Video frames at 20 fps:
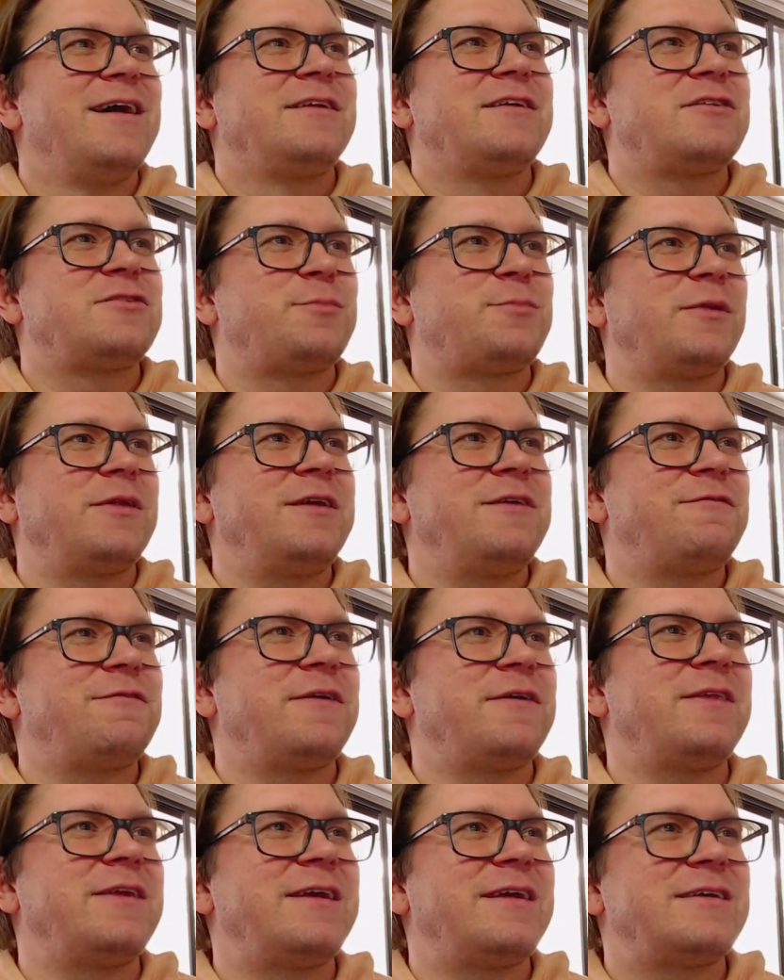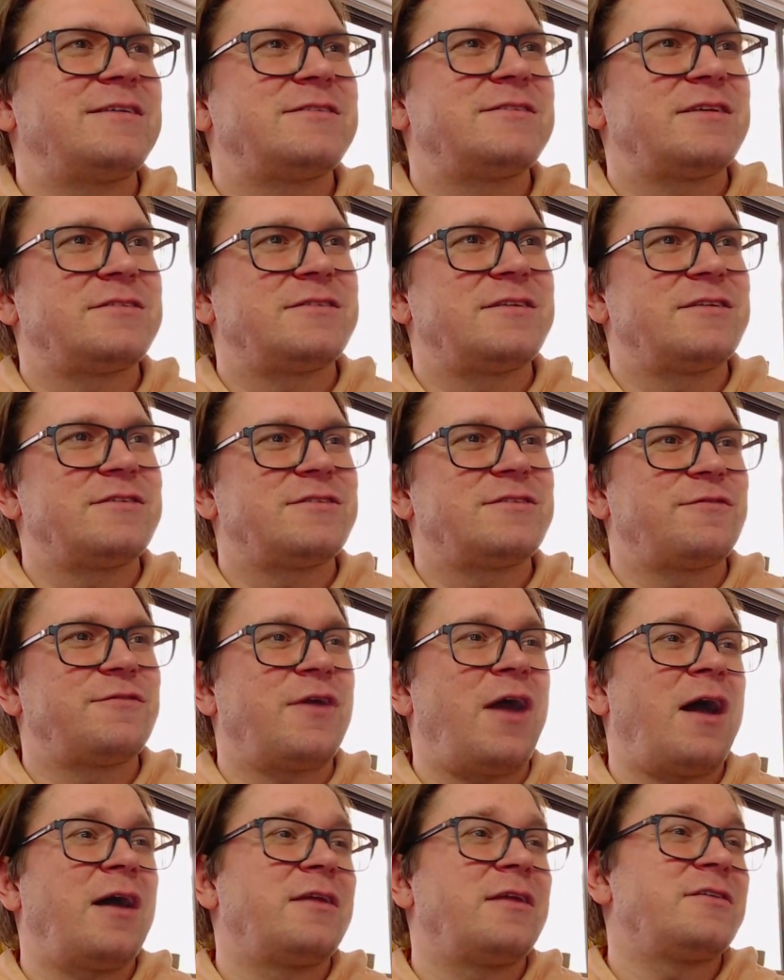Disbelief in the existence of
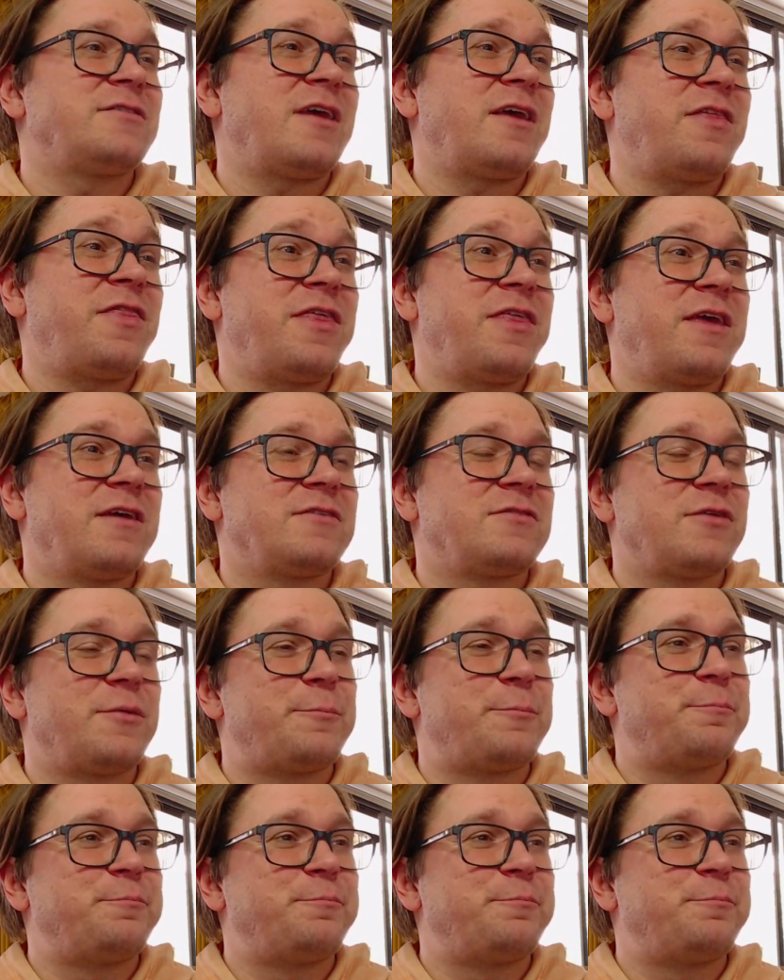God is atheism.